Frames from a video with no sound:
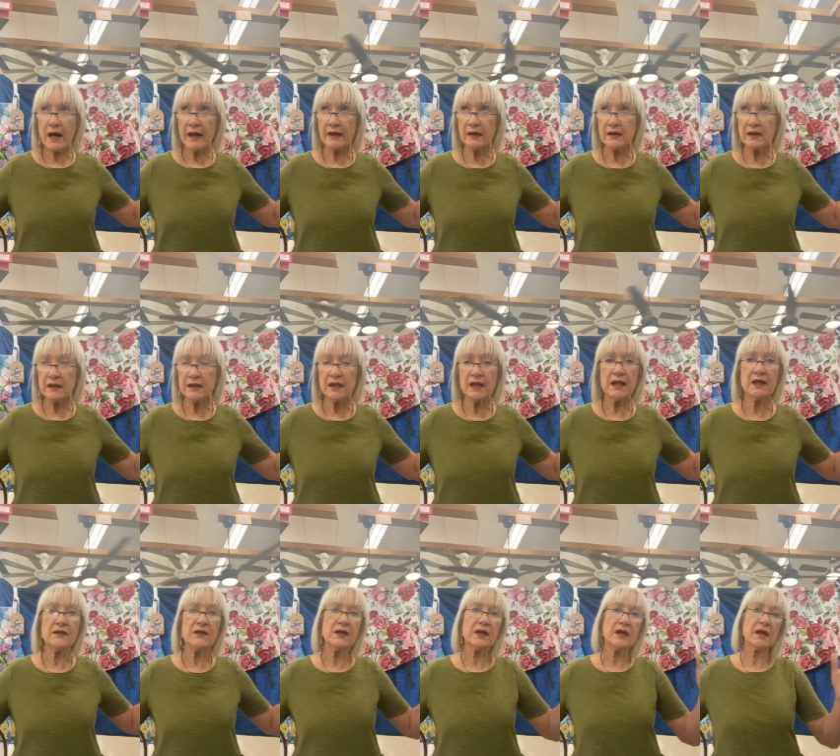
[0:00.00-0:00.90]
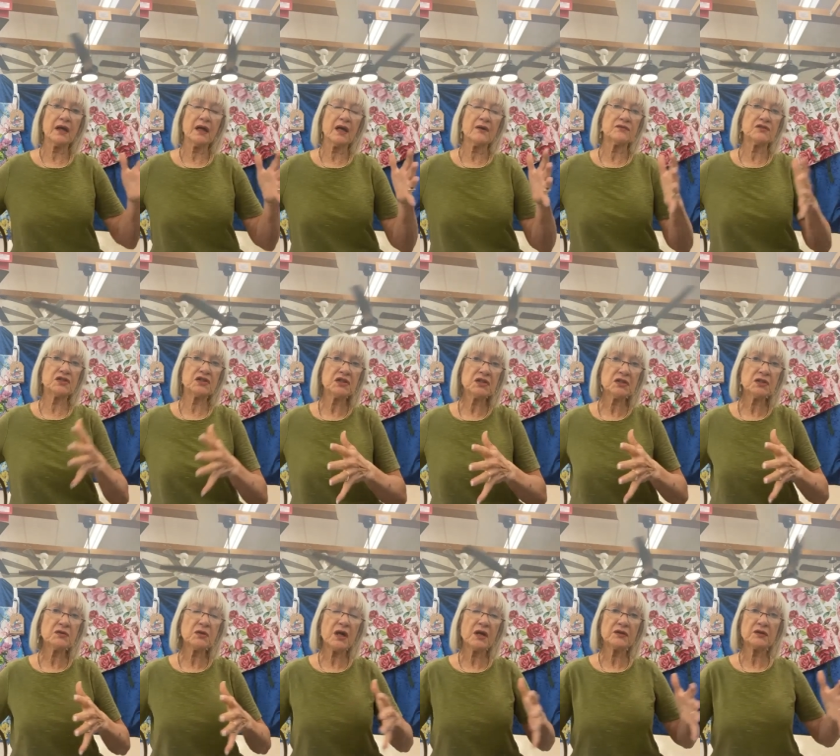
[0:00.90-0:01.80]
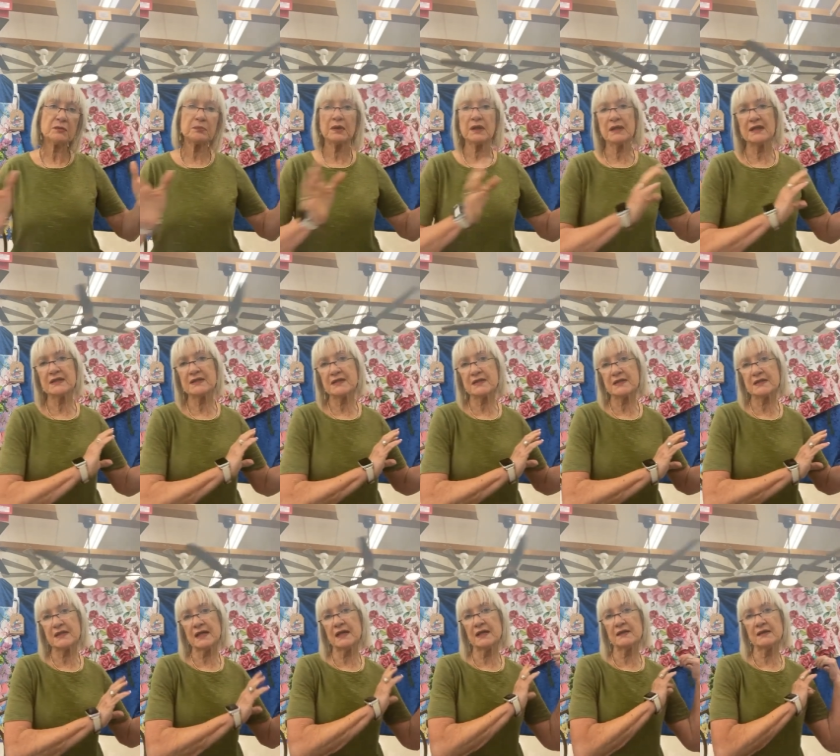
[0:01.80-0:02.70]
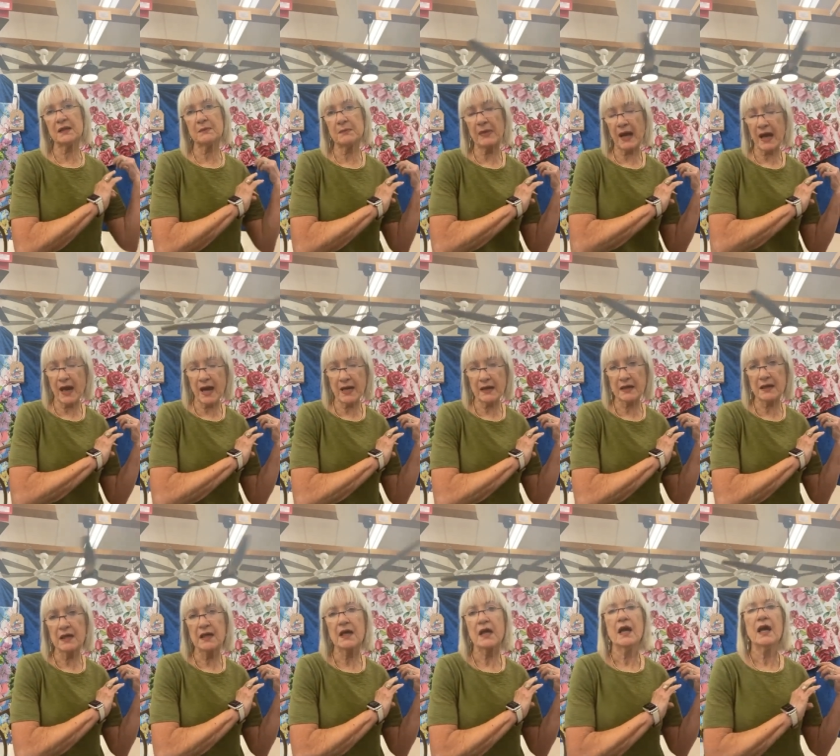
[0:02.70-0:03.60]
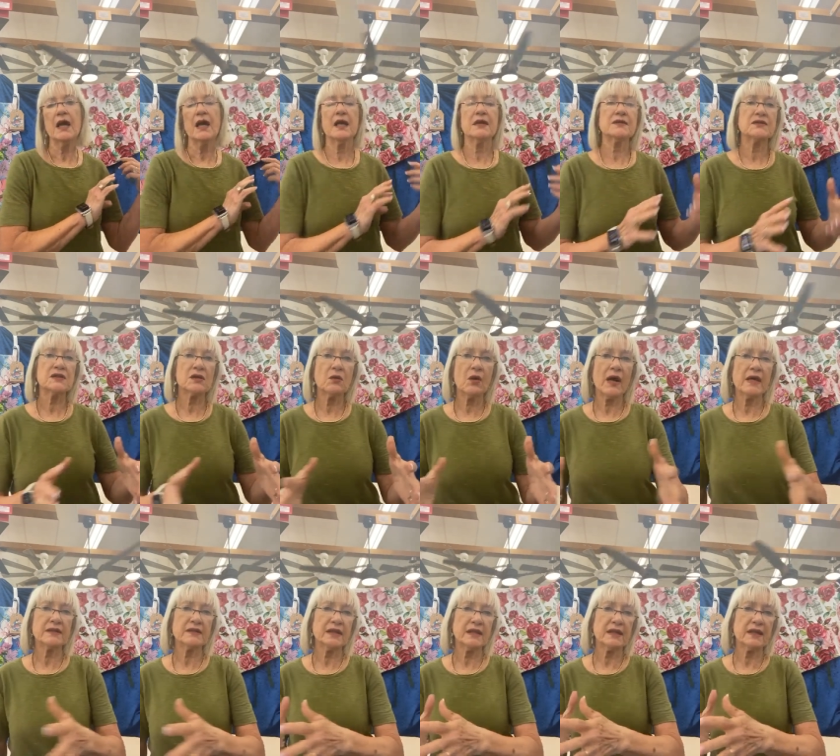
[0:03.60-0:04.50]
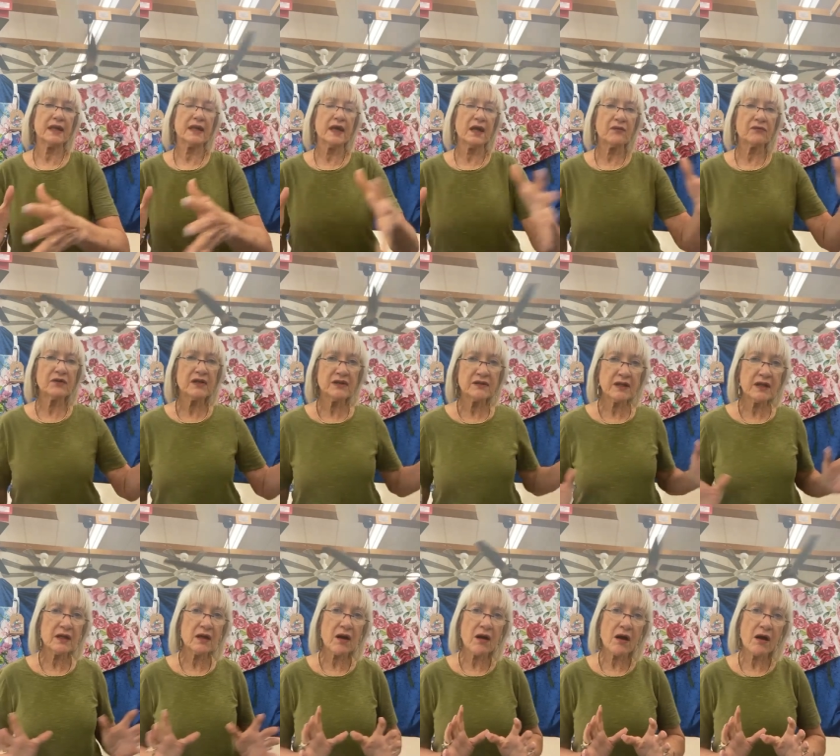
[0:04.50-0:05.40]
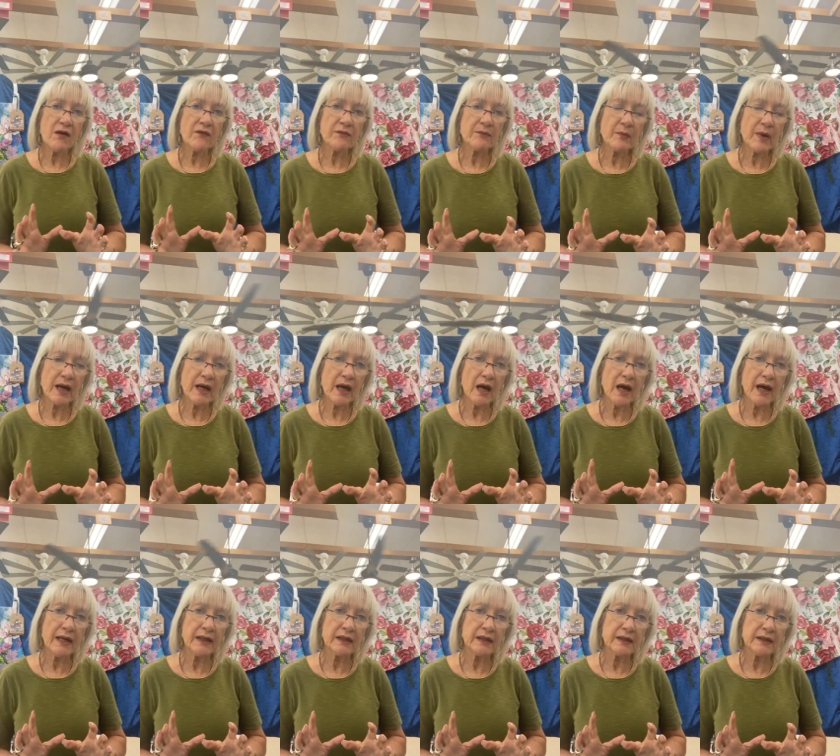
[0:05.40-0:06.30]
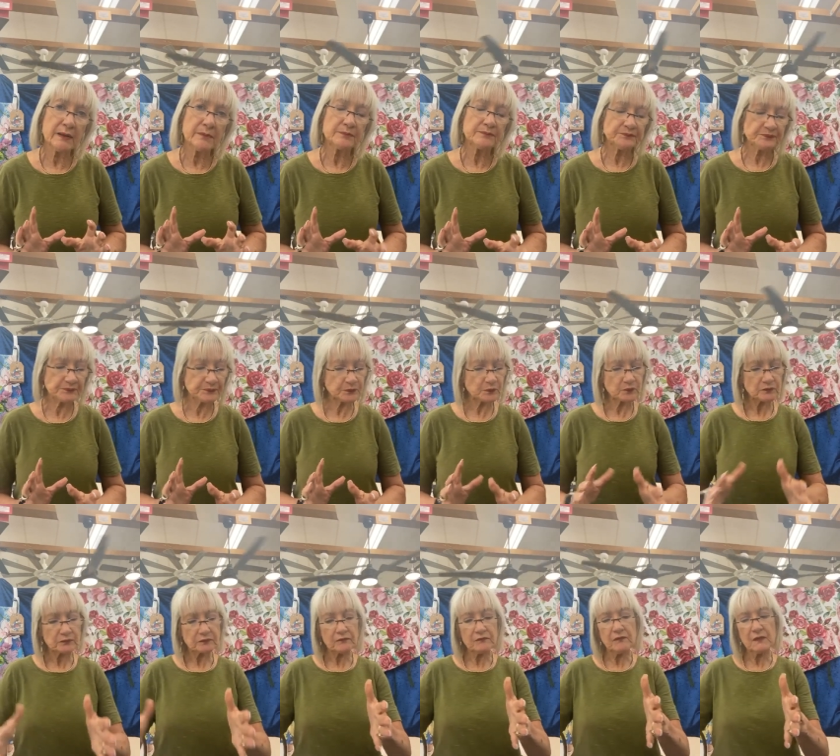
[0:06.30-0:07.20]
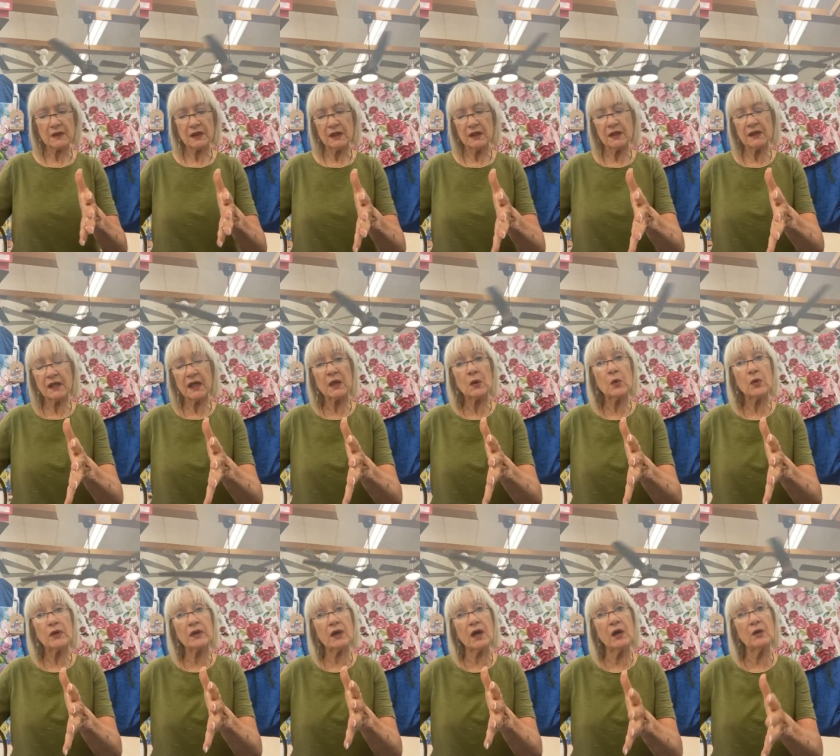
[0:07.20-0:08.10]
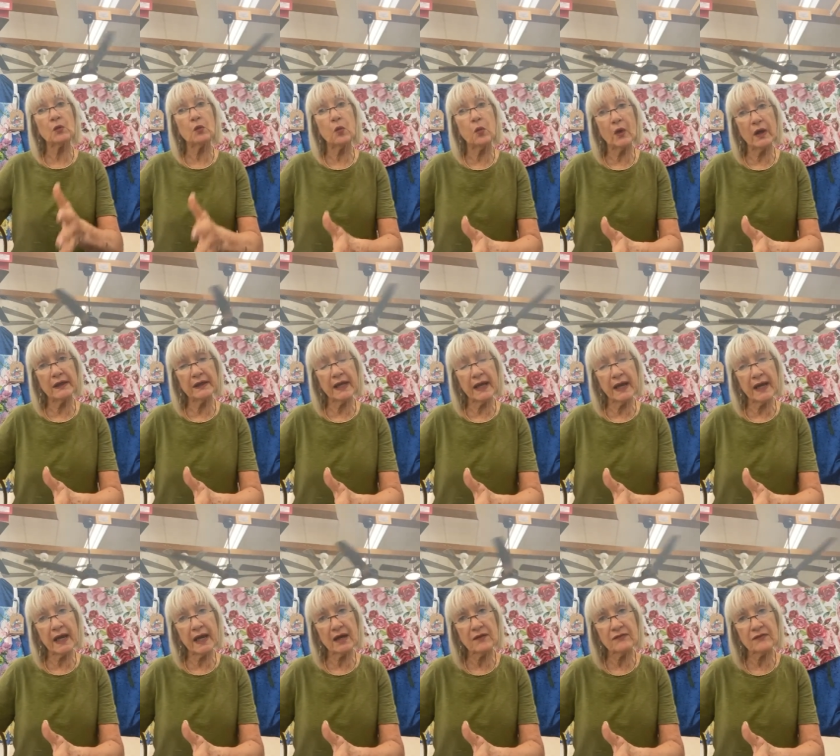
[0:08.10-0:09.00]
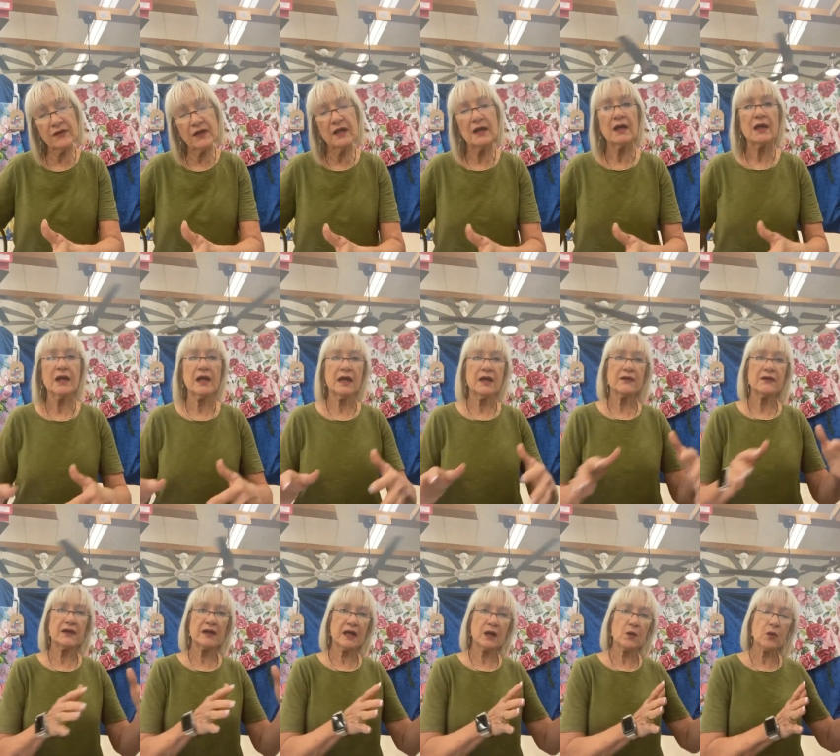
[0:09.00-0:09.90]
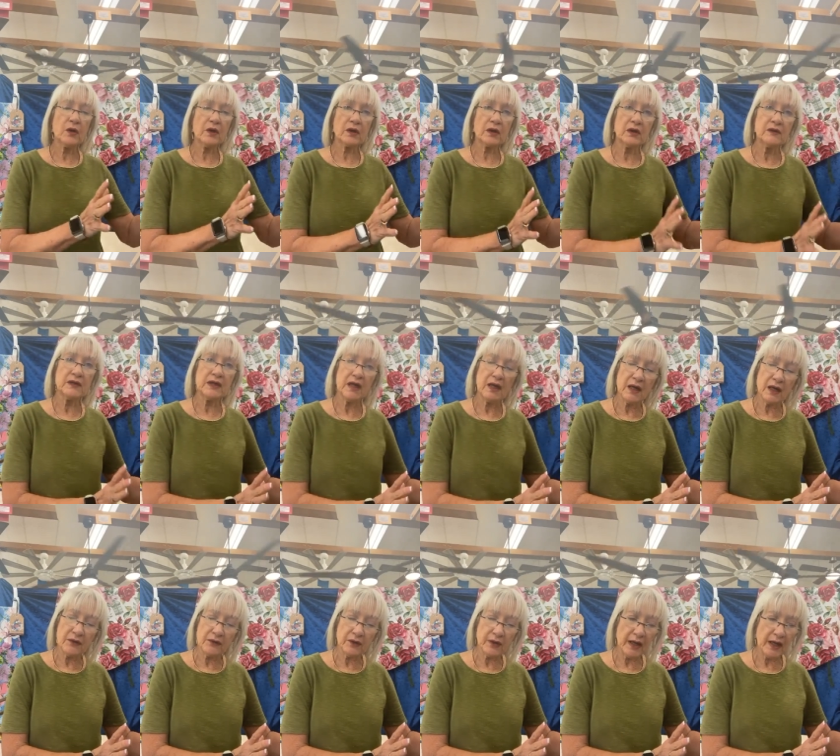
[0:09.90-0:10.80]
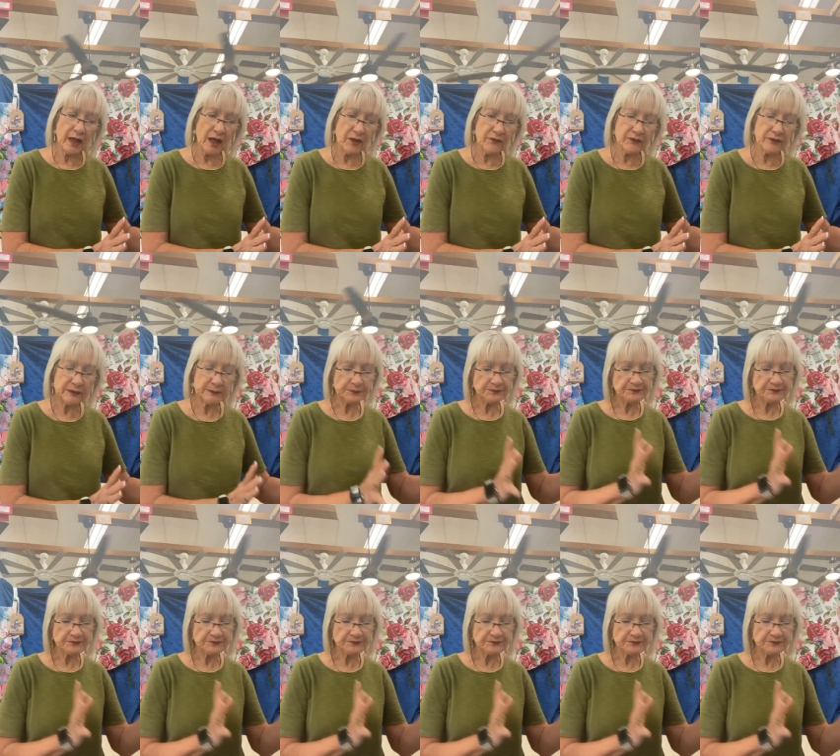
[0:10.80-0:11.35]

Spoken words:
island, and then I have 2 other places in the back, and so I take everything off my island and I work on one half, and then I work on the other half.